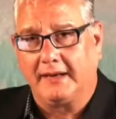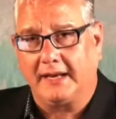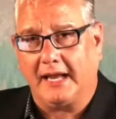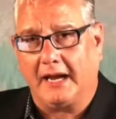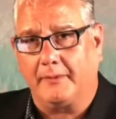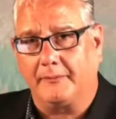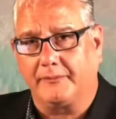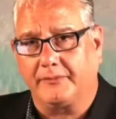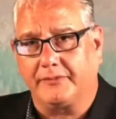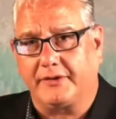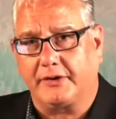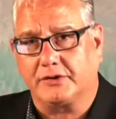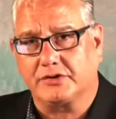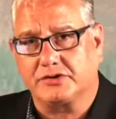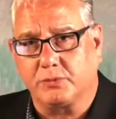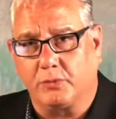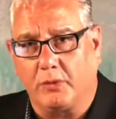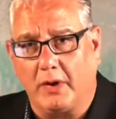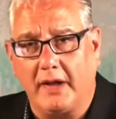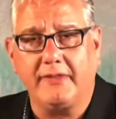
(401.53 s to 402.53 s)
Now,
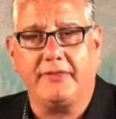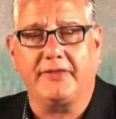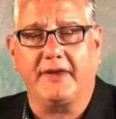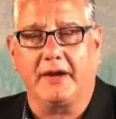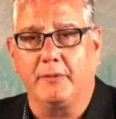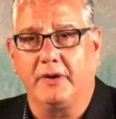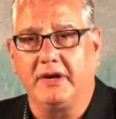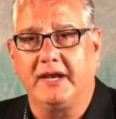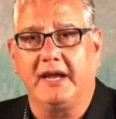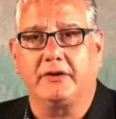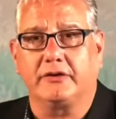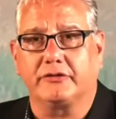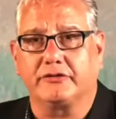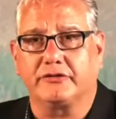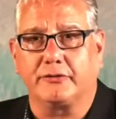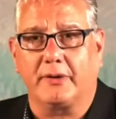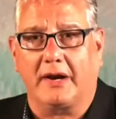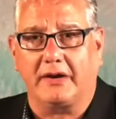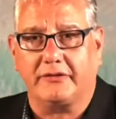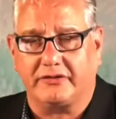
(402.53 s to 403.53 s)
there's one thing we need to
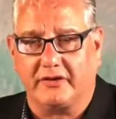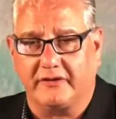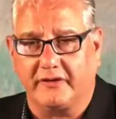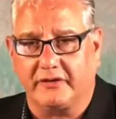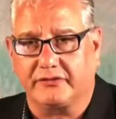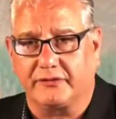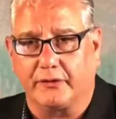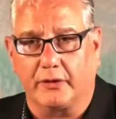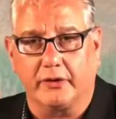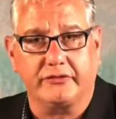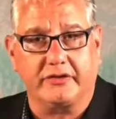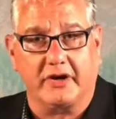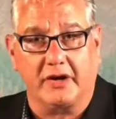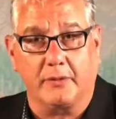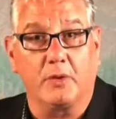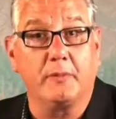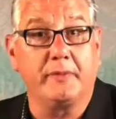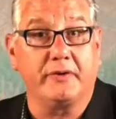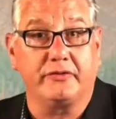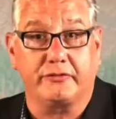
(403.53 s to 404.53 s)
stress in this verse, and
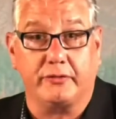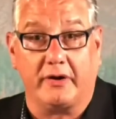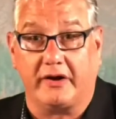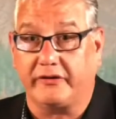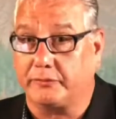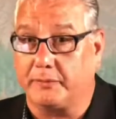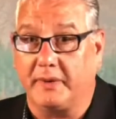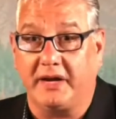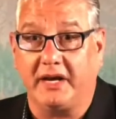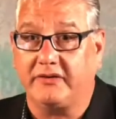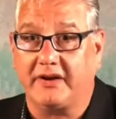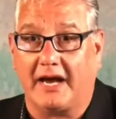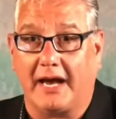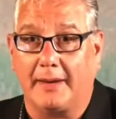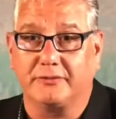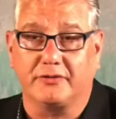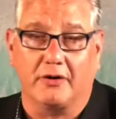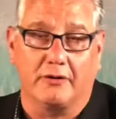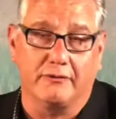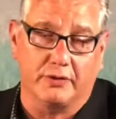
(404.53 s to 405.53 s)
it will be stressed many
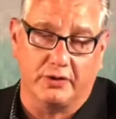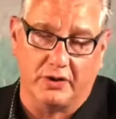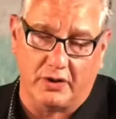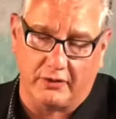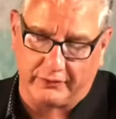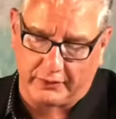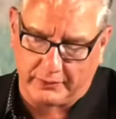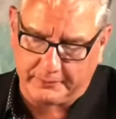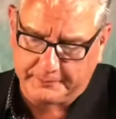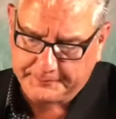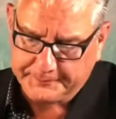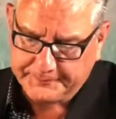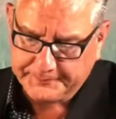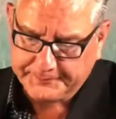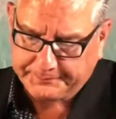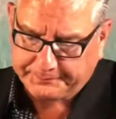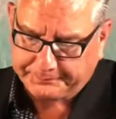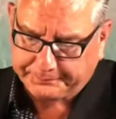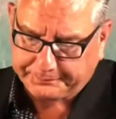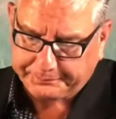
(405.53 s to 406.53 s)
times over and over,
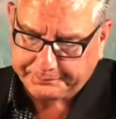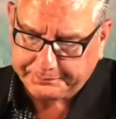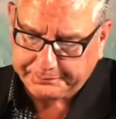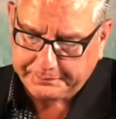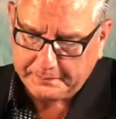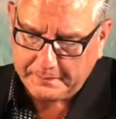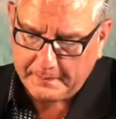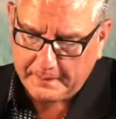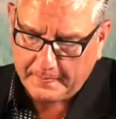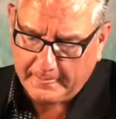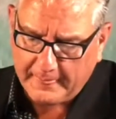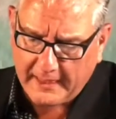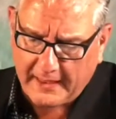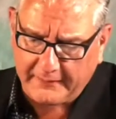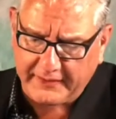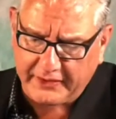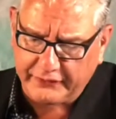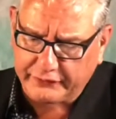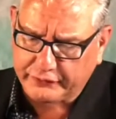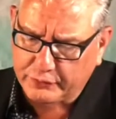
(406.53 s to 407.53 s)

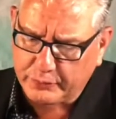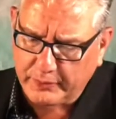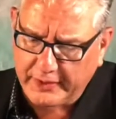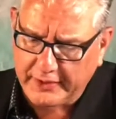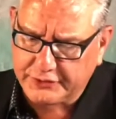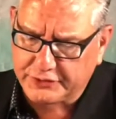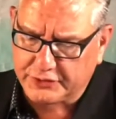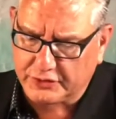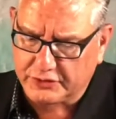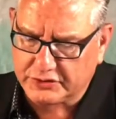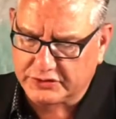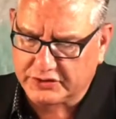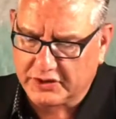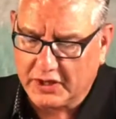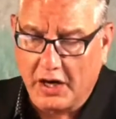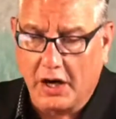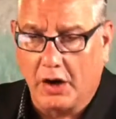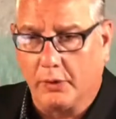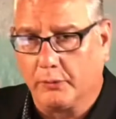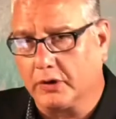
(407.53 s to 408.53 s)
that these creatures
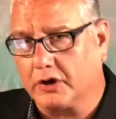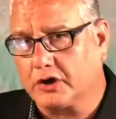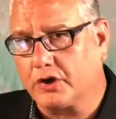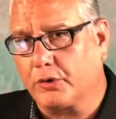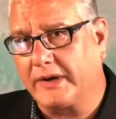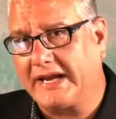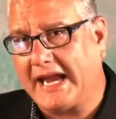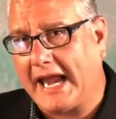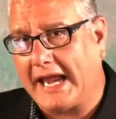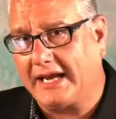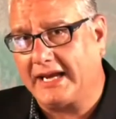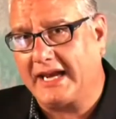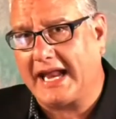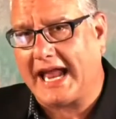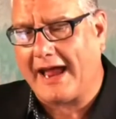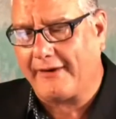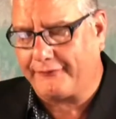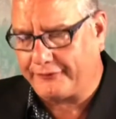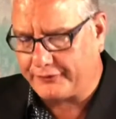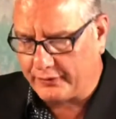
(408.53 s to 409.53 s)
were created
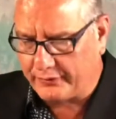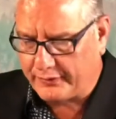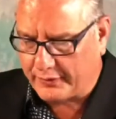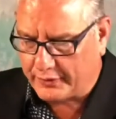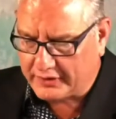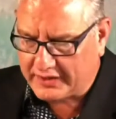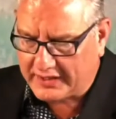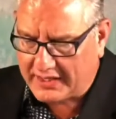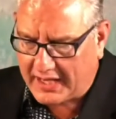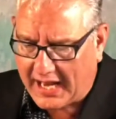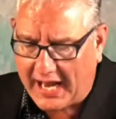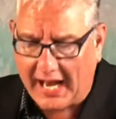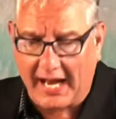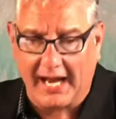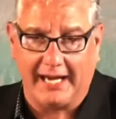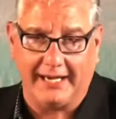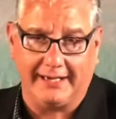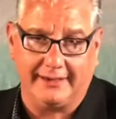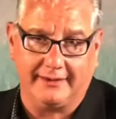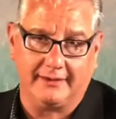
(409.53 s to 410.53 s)
after their
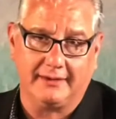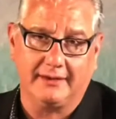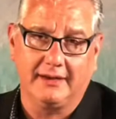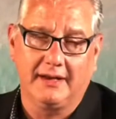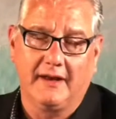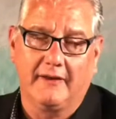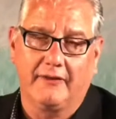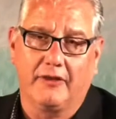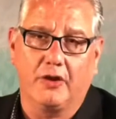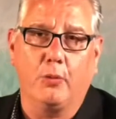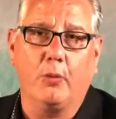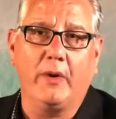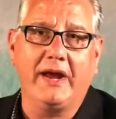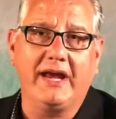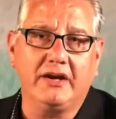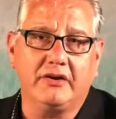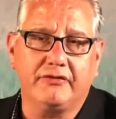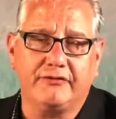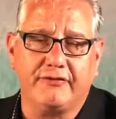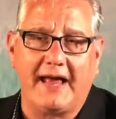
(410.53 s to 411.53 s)
kind, the
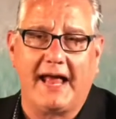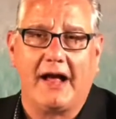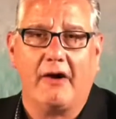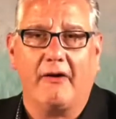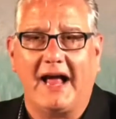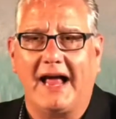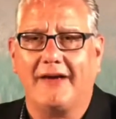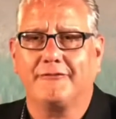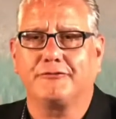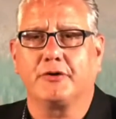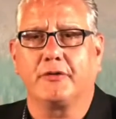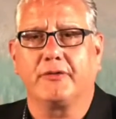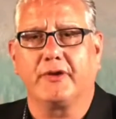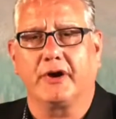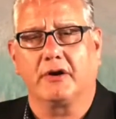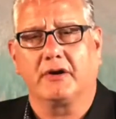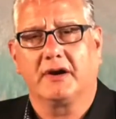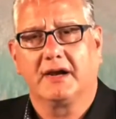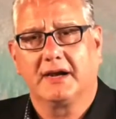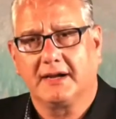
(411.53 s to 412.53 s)
winged fowl after
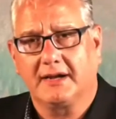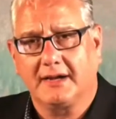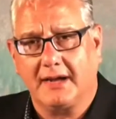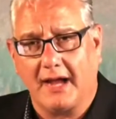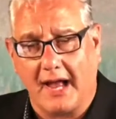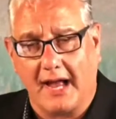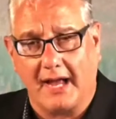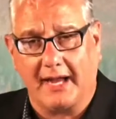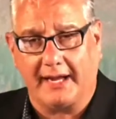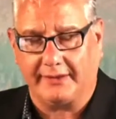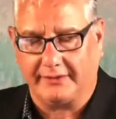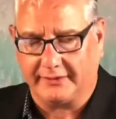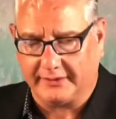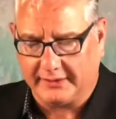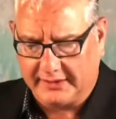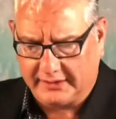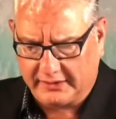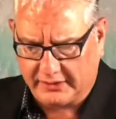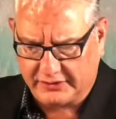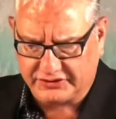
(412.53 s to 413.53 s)
their kind.
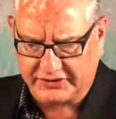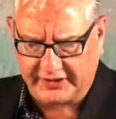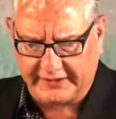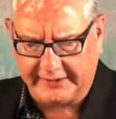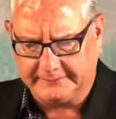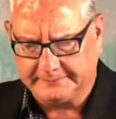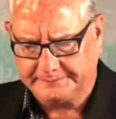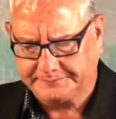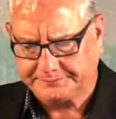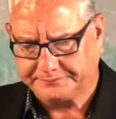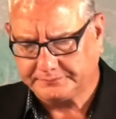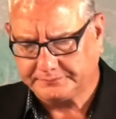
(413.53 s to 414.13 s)
You see,